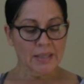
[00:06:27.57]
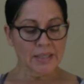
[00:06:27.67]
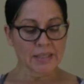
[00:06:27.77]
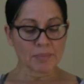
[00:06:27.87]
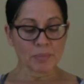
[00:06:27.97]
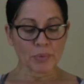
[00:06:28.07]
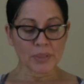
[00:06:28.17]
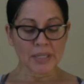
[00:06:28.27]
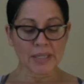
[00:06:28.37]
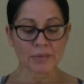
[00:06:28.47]
These
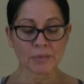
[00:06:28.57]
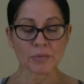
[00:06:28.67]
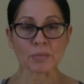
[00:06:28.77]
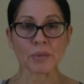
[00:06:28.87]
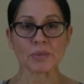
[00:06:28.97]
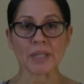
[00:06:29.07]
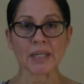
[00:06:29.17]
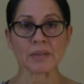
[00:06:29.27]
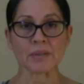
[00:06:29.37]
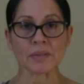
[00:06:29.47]
important external
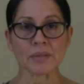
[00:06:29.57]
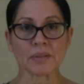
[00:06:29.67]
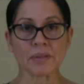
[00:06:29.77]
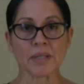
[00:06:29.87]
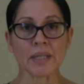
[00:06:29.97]
rotators,